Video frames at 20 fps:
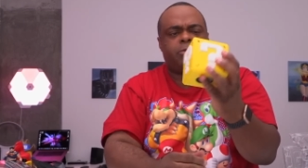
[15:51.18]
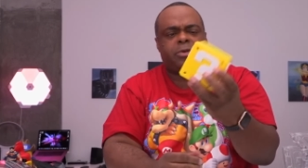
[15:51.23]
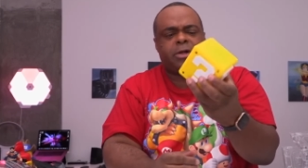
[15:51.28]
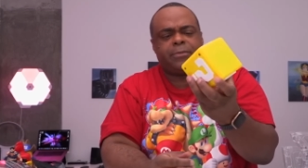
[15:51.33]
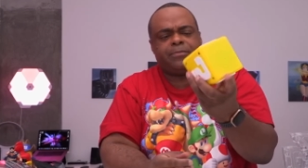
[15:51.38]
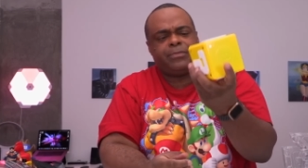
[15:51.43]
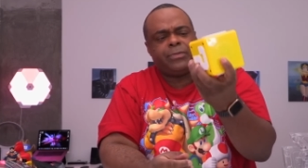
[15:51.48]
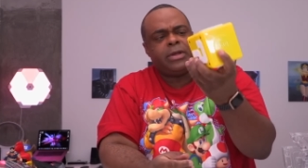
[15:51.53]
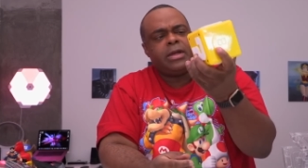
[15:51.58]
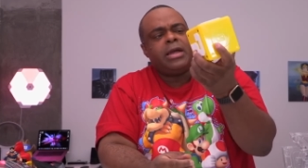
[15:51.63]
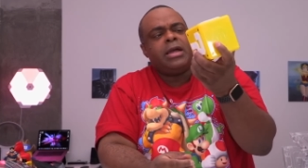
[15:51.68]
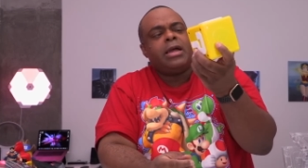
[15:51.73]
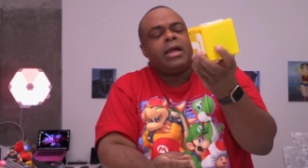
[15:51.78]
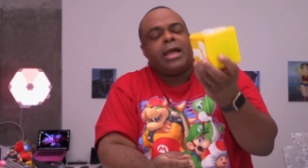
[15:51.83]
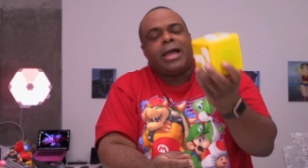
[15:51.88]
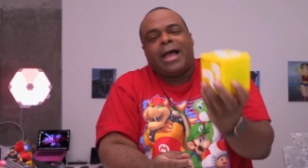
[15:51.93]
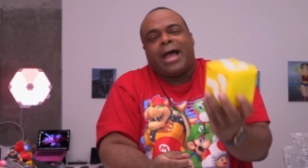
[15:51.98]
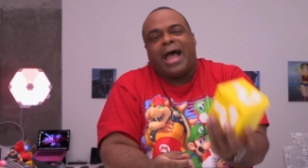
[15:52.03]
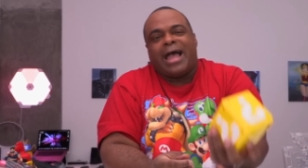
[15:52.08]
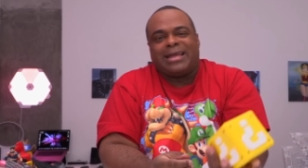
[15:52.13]
but
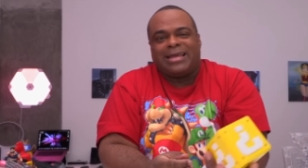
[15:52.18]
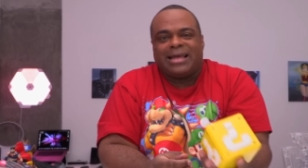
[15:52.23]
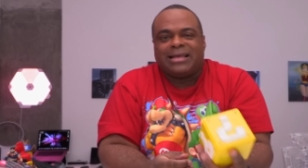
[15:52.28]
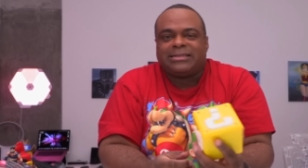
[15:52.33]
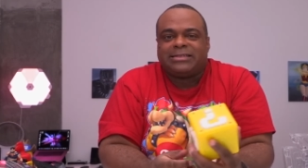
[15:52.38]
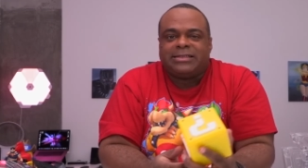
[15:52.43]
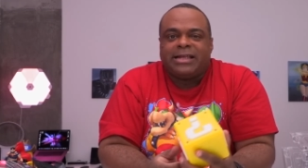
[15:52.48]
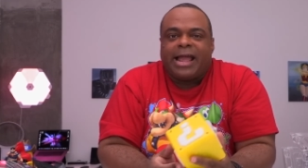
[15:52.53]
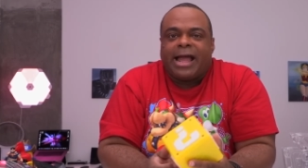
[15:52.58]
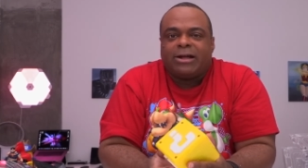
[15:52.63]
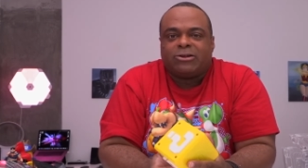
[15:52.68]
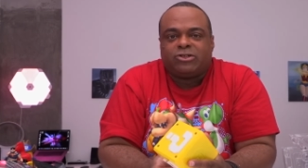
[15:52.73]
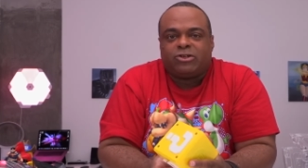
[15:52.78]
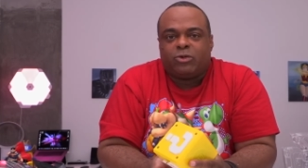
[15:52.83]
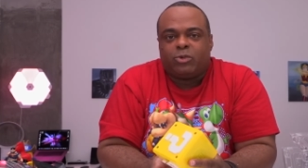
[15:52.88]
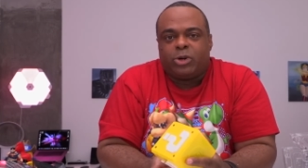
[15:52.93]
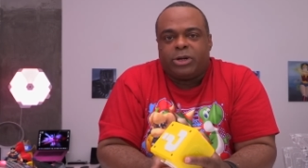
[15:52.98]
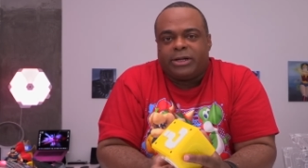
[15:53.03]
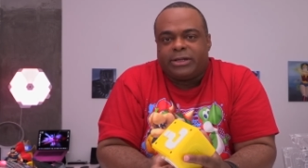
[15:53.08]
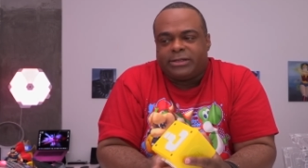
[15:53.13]
I guess the answer
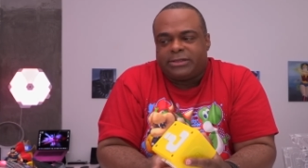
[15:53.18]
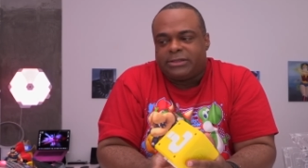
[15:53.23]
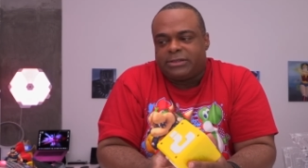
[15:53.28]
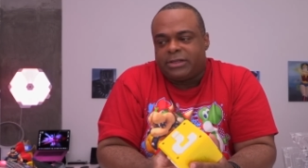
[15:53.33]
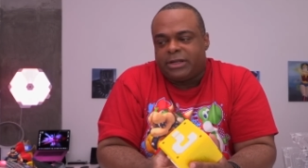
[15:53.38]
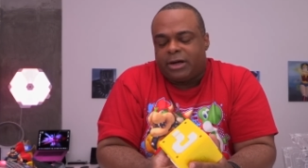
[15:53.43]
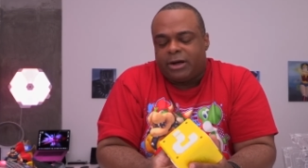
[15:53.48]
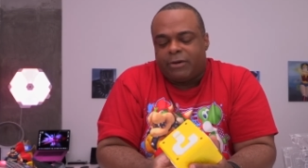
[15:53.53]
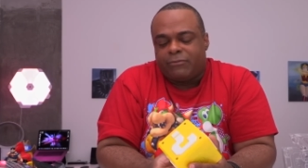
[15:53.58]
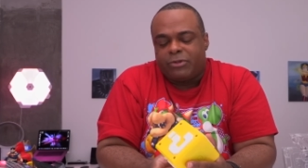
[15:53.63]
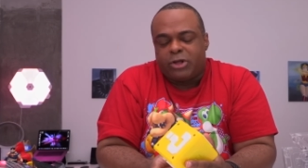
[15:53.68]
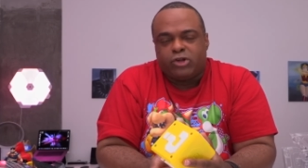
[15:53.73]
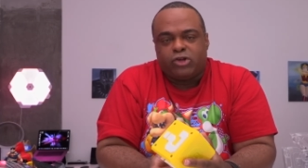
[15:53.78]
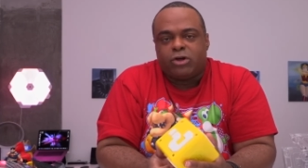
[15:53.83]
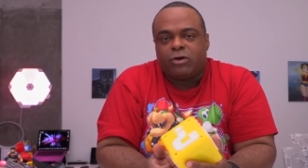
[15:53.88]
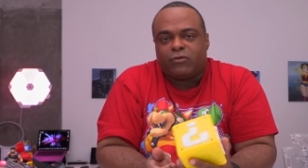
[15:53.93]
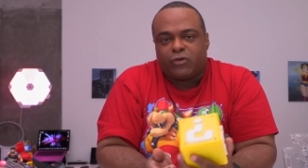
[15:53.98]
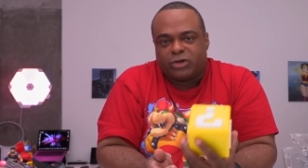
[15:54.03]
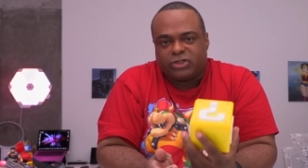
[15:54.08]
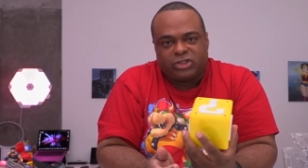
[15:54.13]
was uh, the
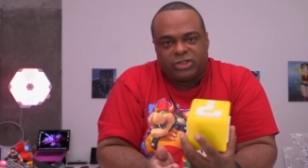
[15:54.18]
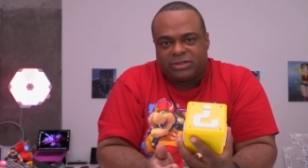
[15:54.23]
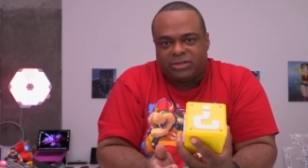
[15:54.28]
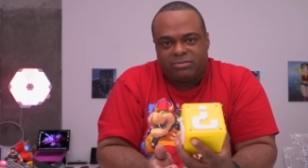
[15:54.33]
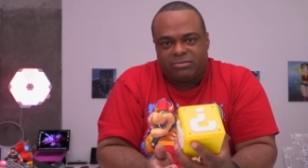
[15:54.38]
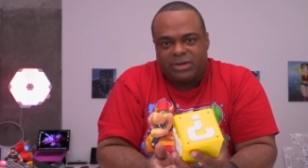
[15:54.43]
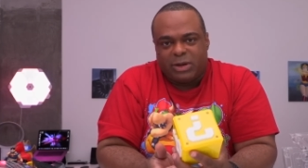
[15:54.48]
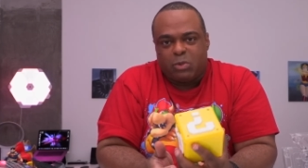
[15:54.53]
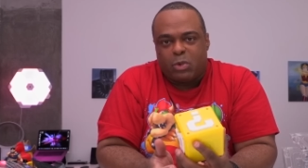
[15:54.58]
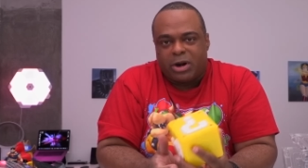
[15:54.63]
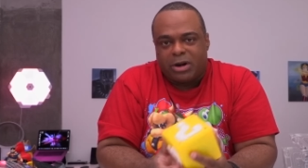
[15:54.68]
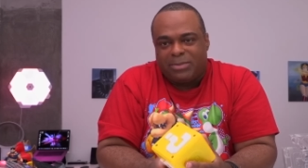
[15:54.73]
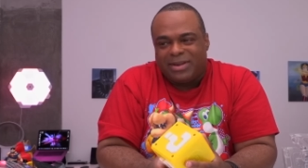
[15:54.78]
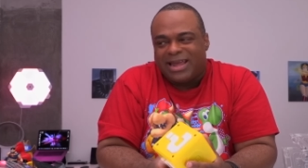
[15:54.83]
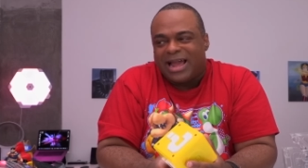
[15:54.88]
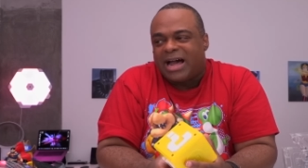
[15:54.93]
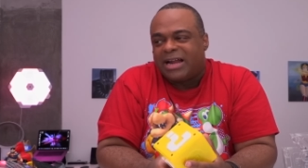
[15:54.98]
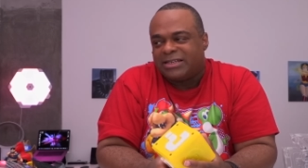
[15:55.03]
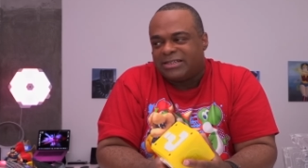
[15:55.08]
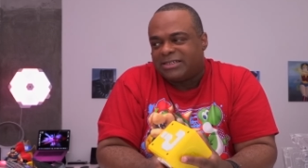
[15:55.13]
universe just they want to be
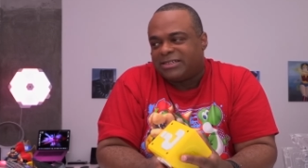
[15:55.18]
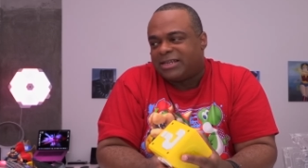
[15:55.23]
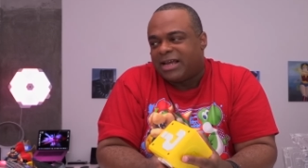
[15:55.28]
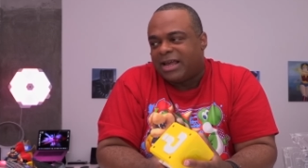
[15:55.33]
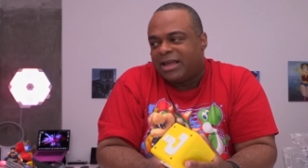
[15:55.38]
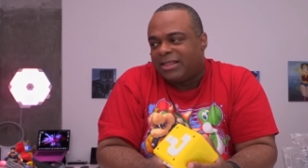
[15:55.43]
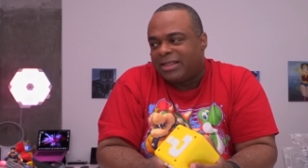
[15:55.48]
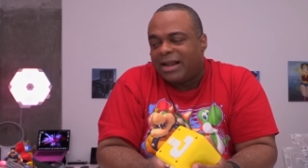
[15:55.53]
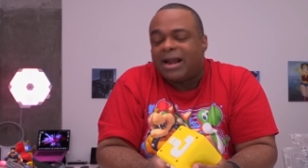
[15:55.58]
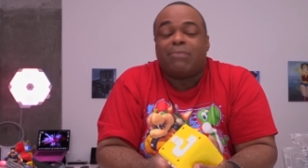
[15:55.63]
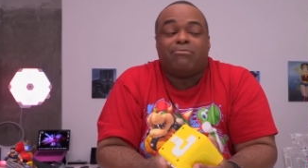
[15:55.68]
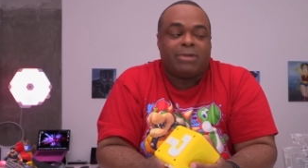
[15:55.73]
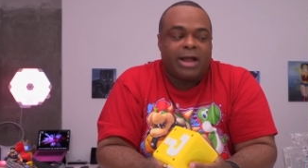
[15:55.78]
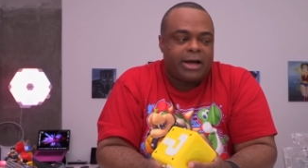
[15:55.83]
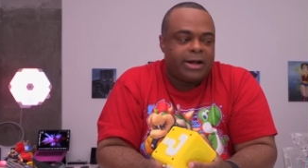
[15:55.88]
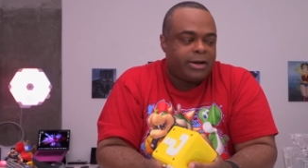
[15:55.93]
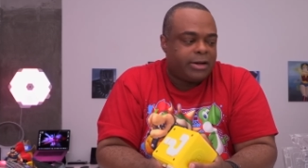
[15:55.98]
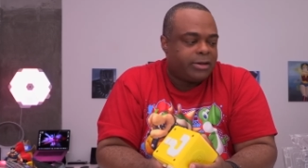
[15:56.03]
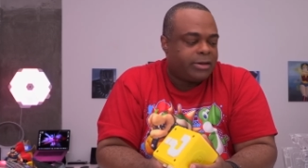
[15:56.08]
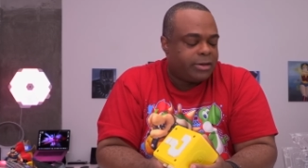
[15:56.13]
honest and say that I'm
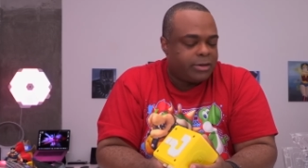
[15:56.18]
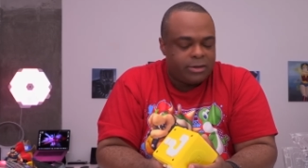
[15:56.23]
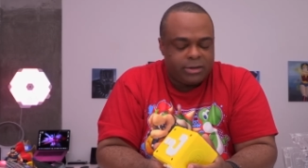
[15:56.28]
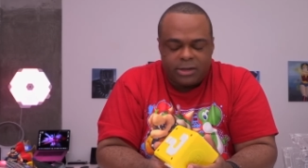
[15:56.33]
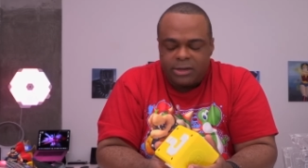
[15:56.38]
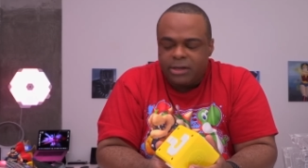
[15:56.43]
not a good